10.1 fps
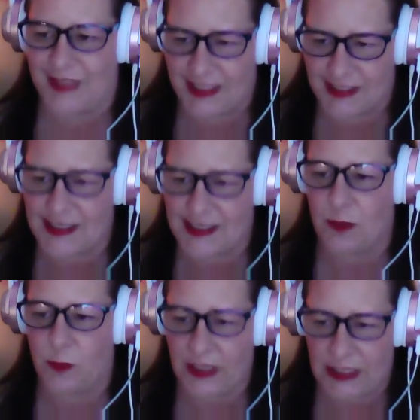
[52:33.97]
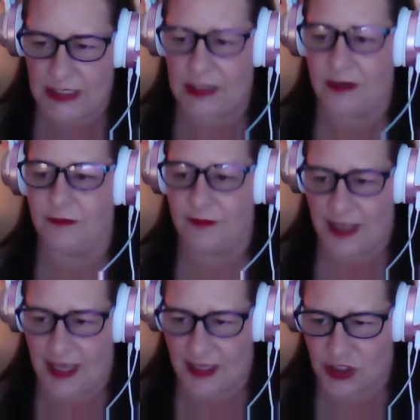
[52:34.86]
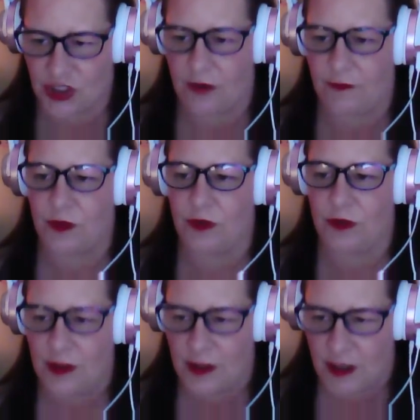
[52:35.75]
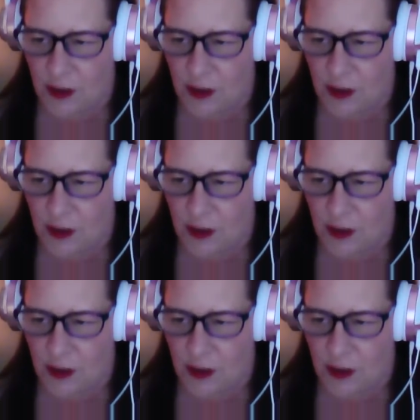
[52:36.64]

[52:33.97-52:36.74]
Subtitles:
He said, we had shovel,